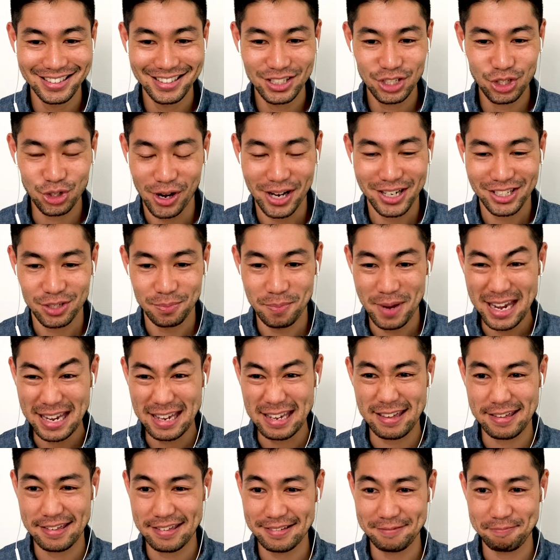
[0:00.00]
trying to
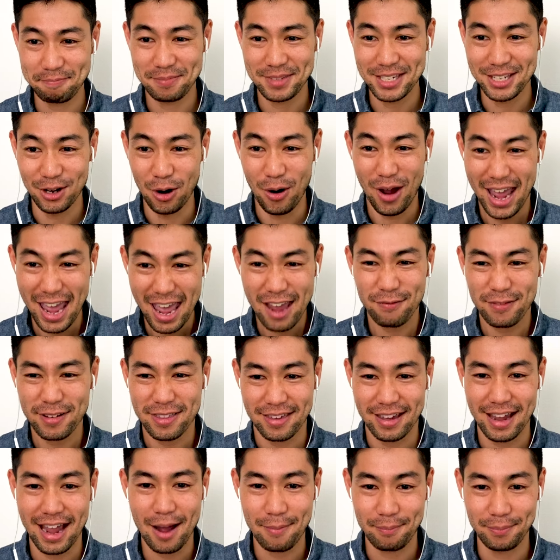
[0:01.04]
make, you know,
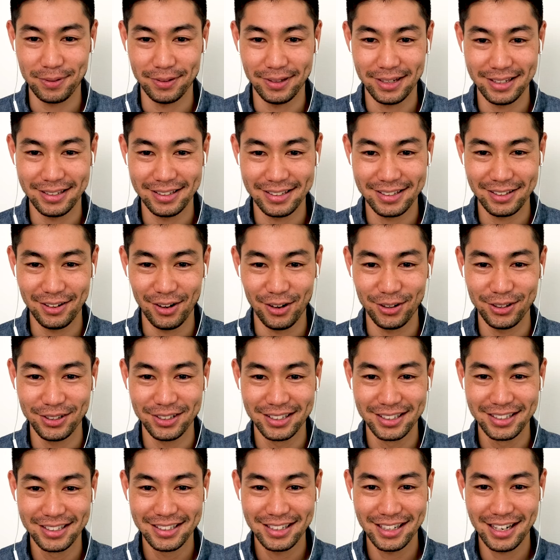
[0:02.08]
everything happen. And, you know,
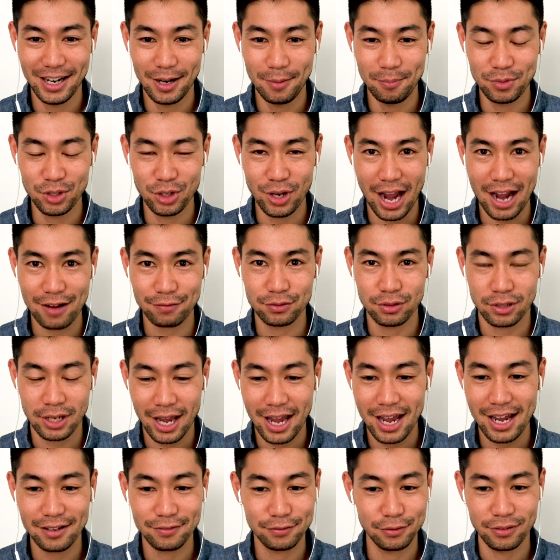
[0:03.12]
you have to
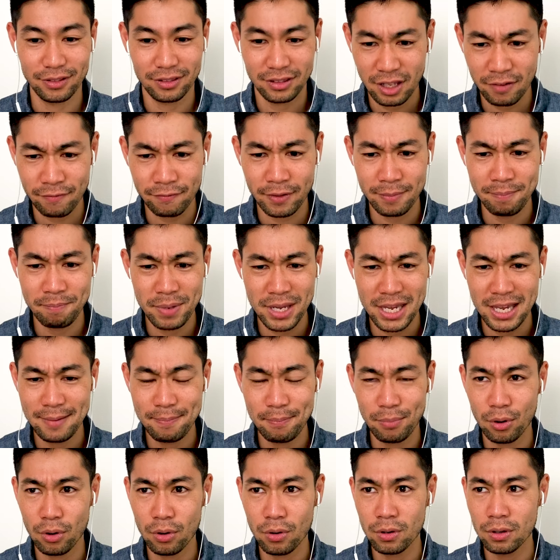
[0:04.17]
care for different
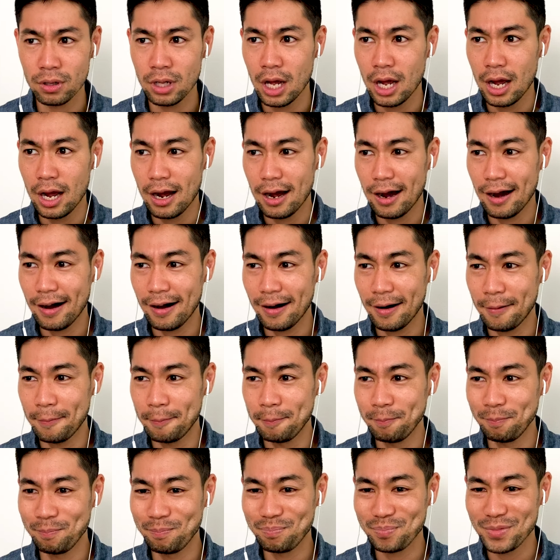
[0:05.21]
people,
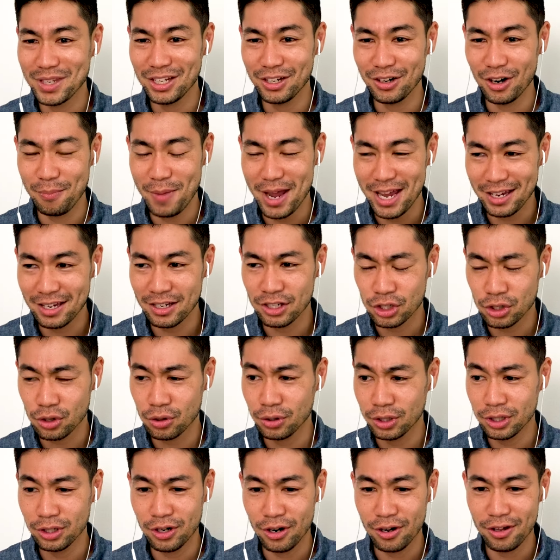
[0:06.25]
you know, making
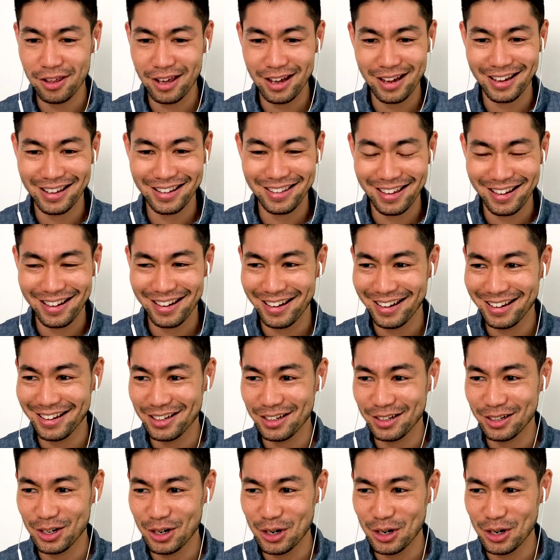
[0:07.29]
sure, you know, they're